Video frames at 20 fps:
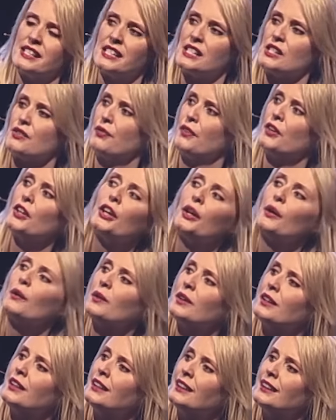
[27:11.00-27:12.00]
this is for
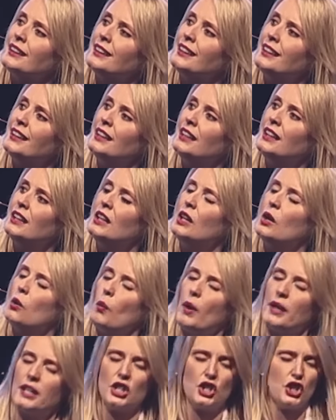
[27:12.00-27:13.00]
you.
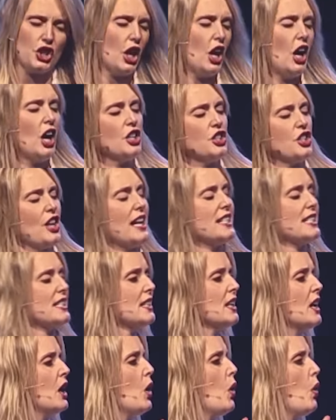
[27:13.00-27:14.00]
When a church
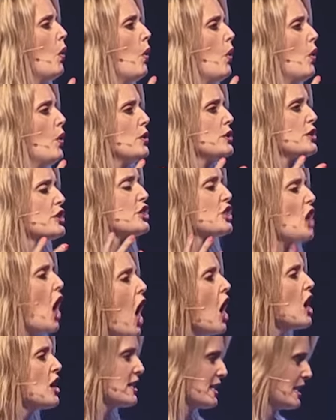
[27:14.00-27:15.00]
has
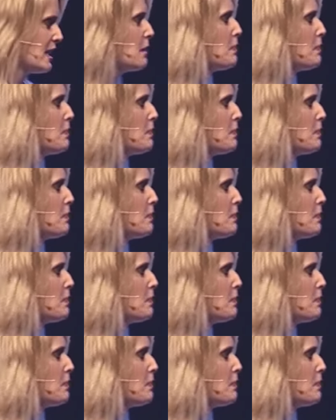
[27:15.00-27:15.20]
songs